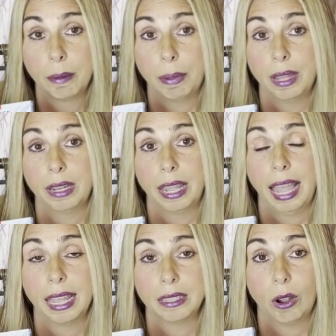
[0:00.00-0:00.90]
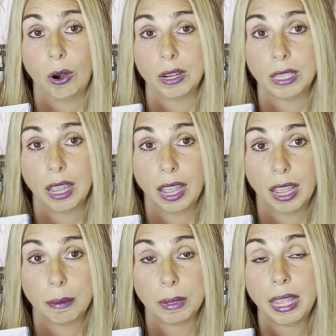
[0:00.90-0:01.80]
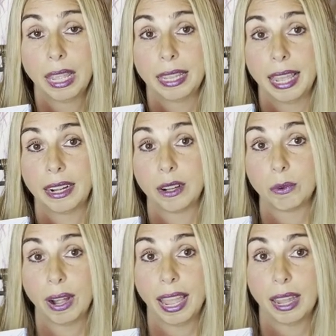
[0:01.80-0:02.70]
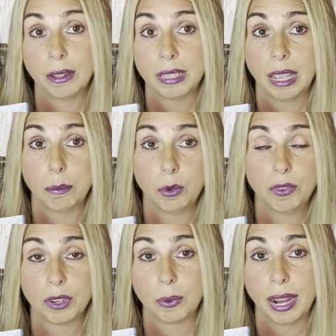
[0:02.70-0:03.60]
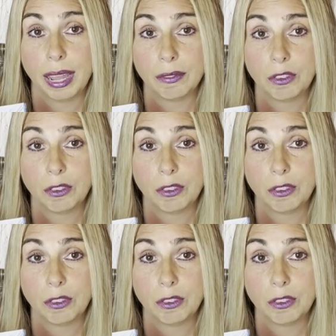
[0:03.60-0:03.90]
but has a hard time getting around and moving around.